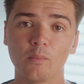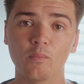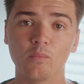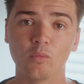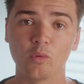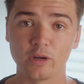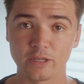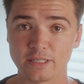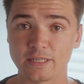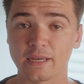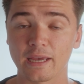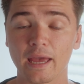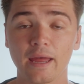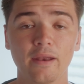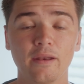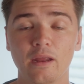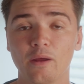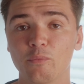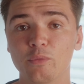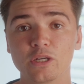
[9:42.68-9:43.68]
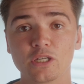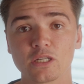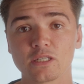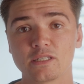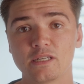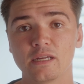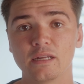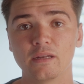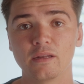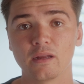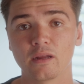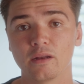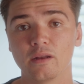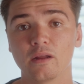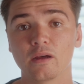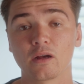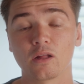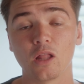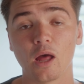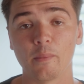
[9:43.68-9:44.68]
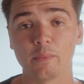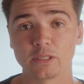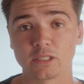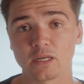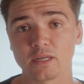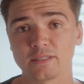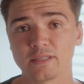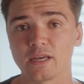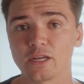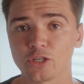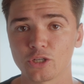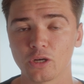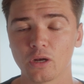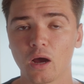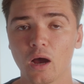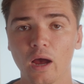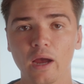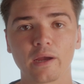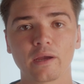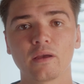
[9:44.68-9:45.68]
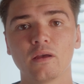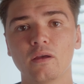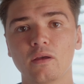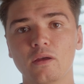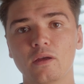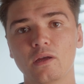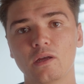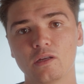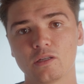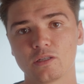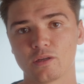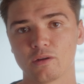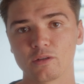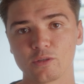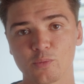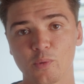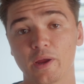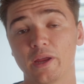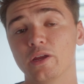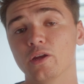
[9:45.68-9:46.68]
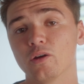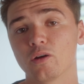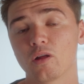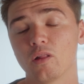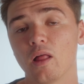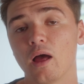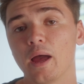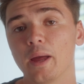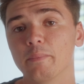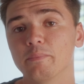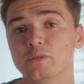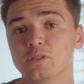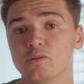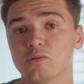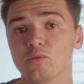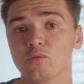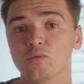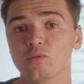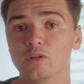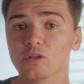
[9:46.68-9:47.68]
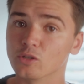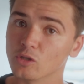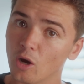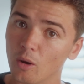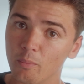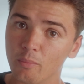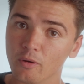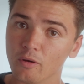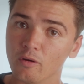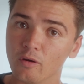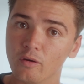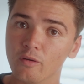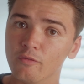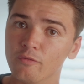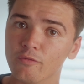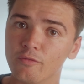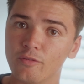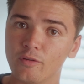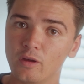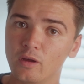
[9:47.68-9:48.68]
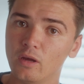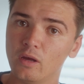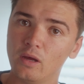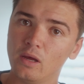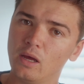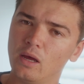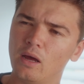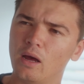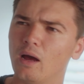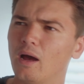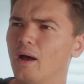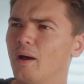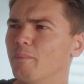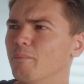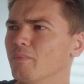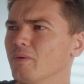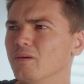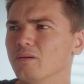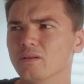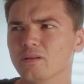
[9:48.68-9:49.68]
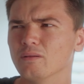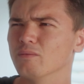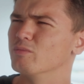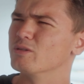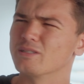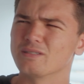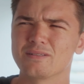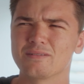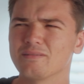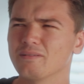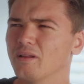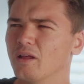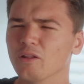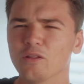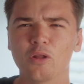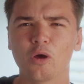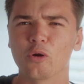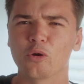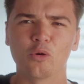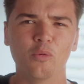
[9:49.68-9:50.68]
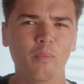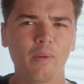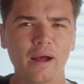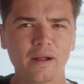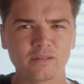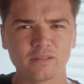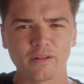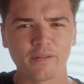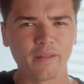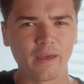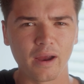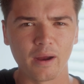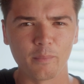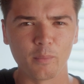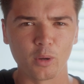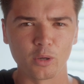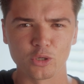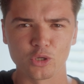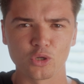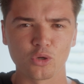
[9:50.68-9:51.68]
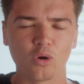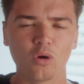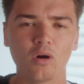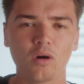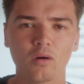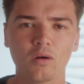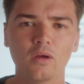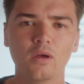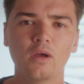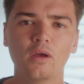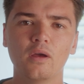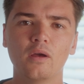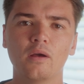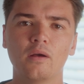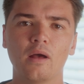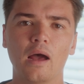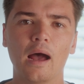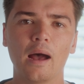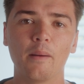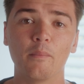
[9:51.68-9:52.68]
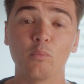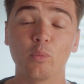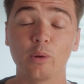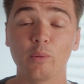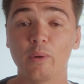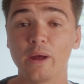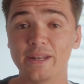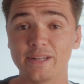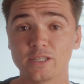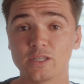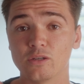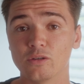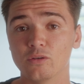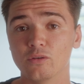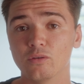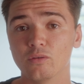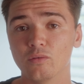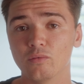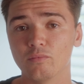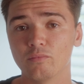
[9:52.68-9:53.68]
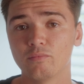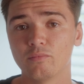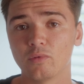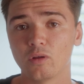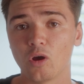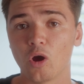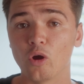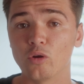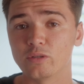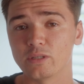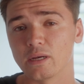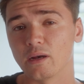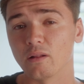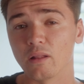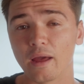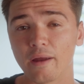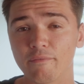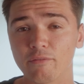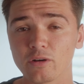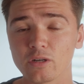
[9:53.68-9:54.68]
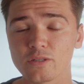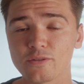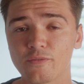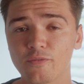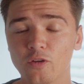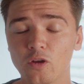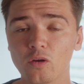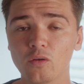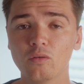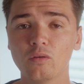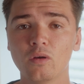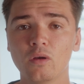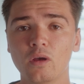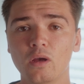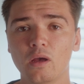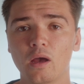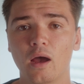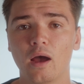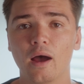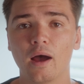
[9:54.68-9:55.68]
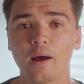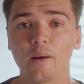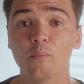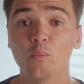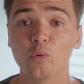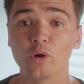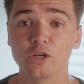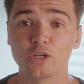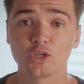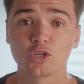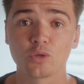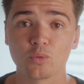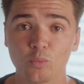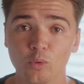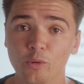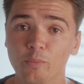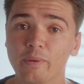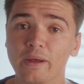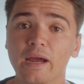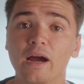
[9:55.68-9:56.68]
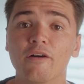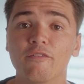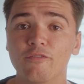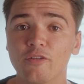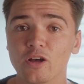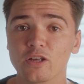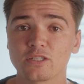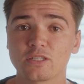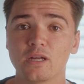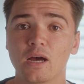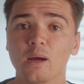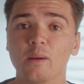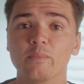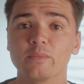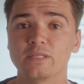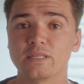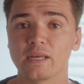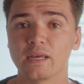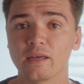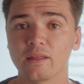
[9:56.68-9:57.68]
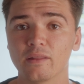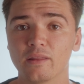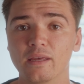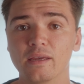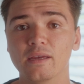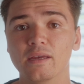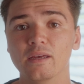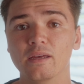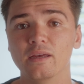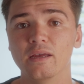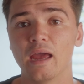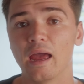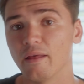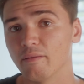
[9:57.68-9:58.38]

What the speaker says: once again, and we just did an acclimatization hike. So it's where you climb to the top of, it was a local mountain there, I'm not sure. We went to Hotel Everest View, which would be our first time seeing the